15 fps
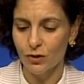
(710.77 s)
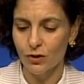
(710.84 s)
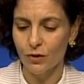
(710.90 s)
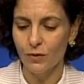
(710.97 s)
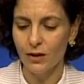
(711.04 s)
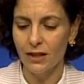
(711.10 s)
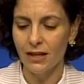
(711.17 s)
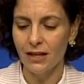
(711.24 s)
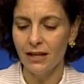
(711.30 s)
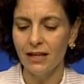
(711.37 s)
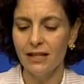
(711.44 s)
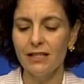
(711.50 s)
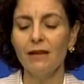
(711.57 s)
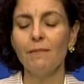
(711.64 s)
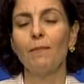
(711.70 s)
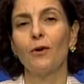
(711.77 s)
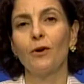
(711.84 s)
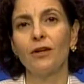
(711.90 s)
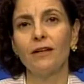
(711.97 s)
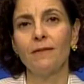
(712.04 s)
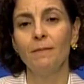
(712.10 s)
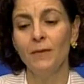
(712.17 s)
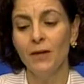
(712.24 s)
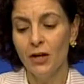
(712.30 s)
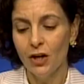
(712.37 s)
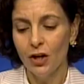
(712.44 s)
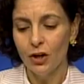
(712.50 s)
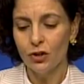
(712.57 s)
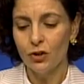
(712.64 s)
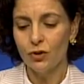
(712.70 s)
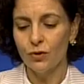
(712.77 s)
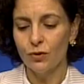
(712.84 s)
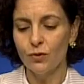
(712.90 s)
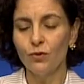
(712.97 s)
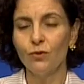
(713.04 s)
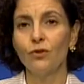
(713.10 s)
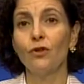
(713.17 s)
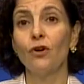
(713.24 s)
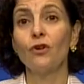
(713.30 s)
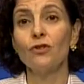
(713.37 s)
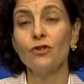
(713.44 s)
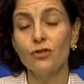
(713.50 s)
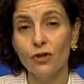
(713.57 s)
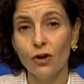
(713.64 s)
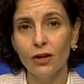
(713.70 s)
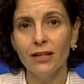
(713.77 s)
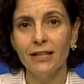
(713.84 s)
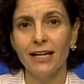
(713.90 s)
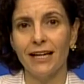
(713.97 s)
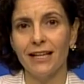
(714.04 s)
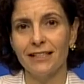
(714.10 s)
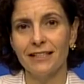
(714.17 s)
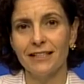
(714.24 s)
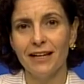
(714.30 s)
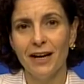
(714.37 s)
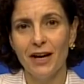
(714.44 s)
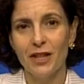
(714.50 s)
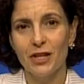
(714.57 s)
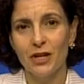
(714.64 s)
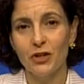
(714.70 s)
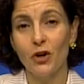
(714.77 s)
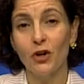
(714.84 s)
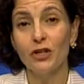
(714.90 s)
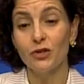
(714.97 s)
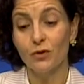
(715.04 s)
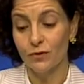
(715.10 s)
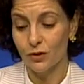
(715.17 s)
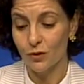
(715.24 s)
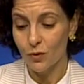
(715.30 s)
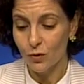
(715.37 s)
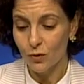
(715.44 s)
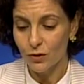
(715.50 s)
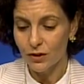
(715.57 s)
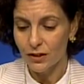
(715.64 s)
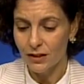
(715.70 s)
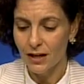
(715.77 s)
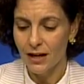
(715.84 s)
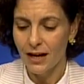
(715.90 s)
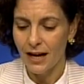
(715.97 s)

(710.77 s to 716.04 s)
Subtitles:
So we think it's important to consolidate the knowledge of schools